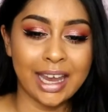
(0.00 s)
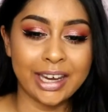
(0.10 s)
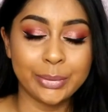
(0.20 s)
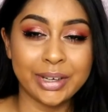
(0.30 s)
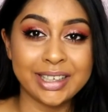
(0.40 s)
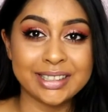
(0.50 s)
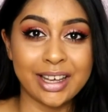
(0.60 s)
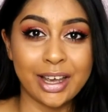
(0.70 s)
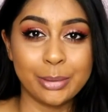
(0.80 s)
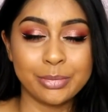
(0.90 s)
Anyways,
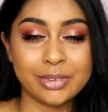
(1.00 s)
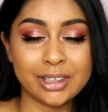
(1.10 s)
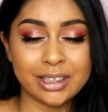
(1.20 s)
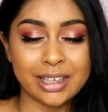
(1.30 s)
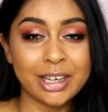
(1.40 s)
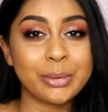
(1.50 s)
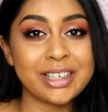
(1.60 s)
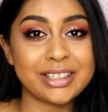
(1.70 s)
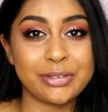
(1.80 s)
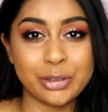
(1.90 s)

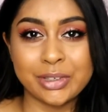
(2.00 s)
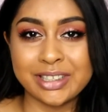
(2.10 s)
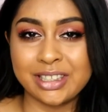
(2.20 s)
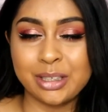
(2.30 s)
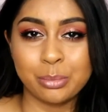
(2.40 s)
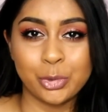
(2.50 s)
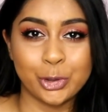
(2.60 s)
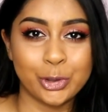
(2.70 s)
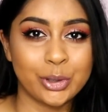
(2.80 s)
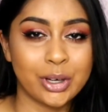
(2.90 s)
if you want to see
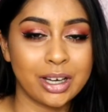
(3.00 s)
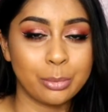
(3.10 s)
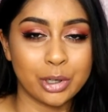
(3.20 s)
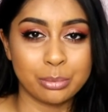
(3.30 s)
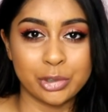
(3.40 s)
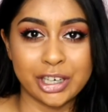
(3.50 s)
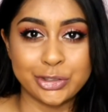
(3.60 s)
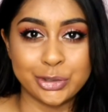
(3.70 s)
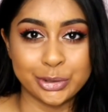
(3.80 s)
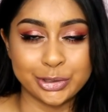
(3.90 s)
more one brand
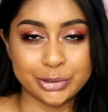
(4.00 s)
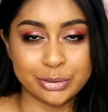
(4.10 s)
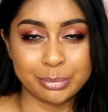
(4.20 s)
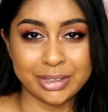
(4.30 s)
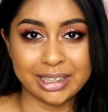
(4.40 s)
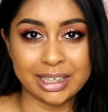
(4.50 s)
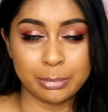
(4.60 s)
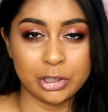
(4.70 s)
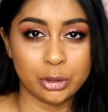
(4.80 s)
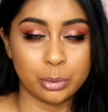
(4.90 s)
tutorials from me, let
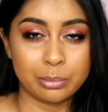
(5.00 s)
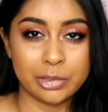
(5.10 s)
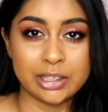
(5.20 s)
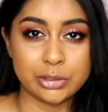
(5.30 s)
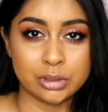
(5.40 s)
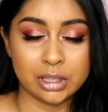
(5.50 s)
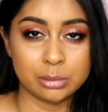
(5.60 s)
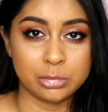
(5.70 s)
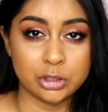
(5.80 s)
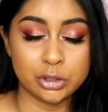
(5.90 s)
me know what brands you'd like
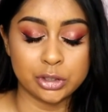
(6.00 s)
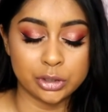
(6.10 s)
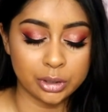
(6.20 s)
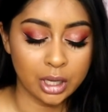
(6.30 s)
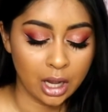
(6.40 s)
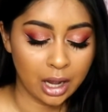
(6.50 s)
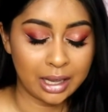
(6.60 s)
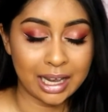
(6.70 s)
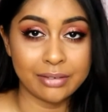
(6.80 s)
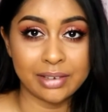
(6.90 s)
me to do. I
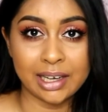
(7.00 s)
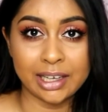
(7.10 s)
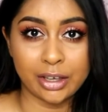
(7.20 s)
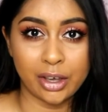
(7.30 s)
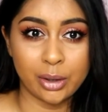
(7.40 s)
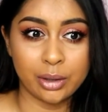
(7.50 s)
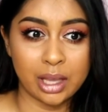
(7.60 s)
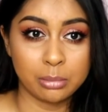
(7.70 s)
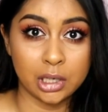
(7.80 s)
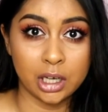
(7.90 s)
have LA Girl
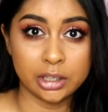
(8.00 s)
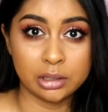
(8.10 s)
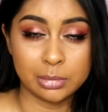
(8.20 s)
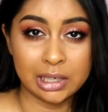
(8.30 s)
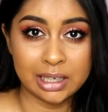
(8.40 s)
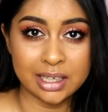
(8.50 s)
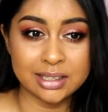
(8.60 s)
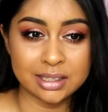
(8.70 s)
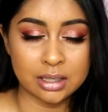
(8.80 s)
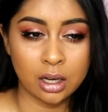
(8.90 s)
and Milani on my
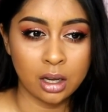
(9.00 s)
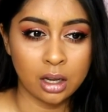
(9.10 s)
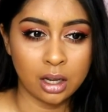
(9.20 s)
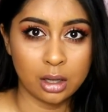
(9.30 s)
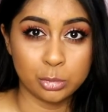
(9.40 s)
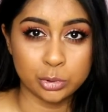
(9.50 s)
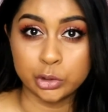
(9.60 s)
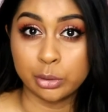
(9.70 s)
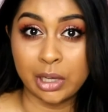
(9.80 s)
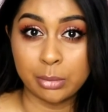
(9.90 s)
list.
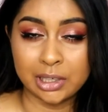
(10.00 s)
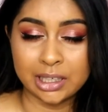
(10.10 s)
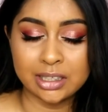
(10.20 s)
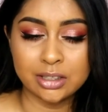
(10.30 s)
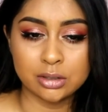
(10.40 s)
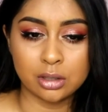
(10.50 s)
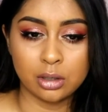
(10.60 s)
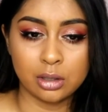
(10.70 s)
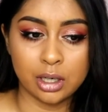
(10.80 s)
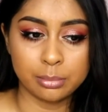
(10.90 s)
Also Maybelline, so
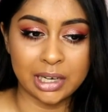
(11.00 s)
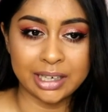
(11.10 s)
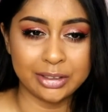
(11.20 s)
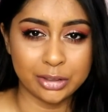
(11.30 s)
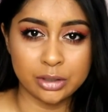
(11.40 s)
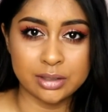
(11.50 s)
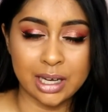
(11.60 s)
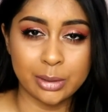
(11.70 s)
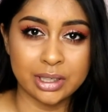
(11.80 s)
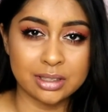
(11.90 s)
I'm planning those
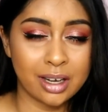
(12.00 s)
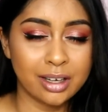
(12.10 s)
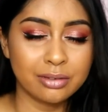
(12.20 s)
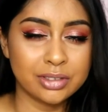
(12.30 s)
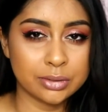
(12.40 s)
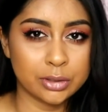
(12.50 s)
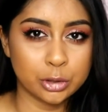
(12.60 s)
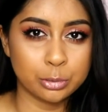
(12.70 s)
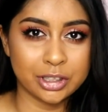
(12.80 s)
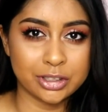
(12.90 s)
out. It's kind of
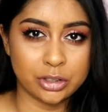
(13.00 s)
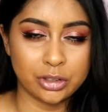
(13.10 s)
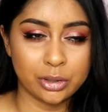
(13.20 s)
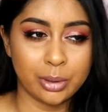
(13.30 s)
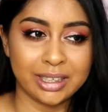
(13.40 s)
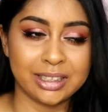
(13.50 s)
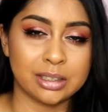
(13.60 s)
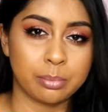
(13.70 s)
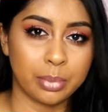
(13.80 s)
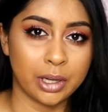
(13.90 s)
difficult because, you know, I need to
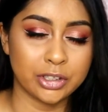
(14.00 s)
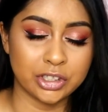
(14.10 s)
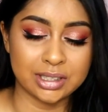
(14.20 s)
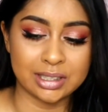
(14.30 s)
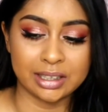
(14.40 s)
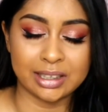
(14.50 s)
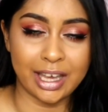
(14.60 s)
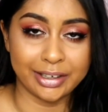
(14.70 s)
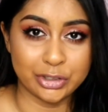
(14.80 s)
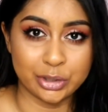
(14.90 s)
purchase like the
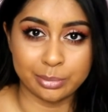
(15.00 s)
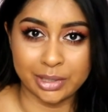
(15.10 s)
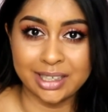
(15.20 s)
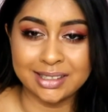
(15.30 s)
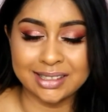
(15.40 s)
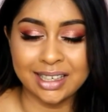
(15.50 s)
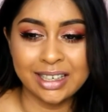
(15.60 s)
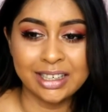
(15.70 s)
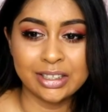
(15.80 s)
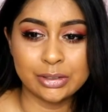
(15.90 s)
extra bits,
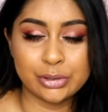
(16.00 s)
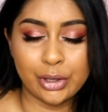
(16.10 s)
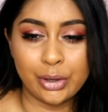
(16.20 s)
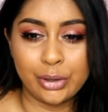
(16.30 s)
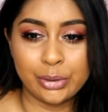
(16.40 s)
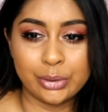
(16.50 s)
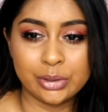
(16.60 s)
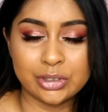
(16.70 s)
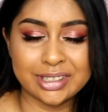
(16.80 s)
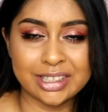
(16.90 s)
so
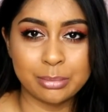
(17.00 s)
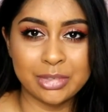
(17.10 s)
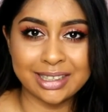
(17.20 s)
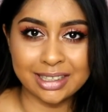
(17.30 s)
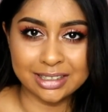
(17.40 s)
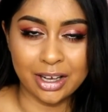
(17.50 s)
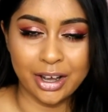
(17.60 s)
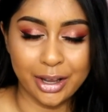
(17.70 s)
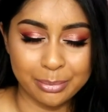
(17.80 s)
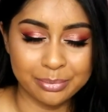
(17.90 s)
just give me
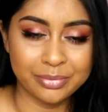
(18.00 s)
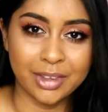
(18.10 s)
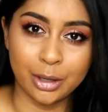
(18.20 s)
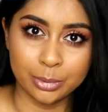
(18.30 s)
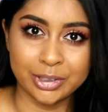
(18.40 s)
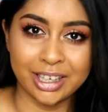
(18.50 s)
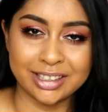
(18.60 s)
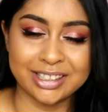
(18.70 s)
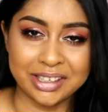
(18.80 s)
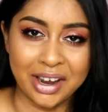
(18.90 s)
time, I will get the
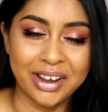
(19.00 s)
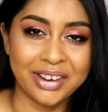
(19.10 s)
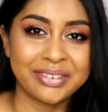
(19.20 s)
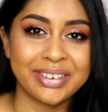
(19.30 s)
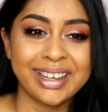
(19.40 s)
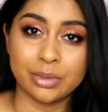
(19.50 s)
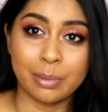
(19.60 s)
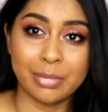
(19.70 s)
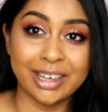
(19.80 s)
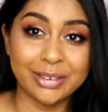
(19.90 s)
stuff.
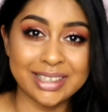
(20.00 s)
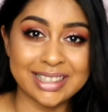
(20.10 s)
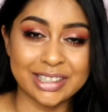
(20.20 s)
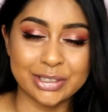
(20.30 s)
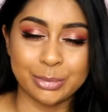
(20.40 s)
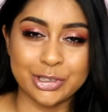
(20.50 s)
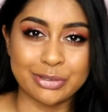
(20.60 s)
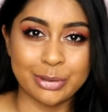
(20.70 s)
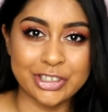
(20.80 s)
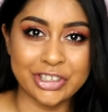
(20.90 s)
But anyways, thanks so much
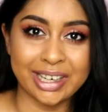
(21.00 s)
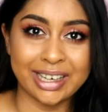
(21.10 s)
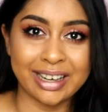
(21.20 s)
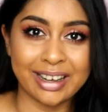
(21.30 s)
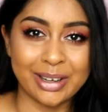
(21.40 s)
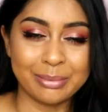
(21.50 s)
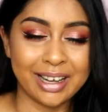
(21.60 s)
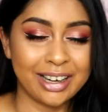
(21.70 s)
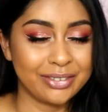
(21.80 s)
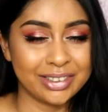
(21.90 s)
for watching.
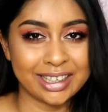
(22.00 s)
I love you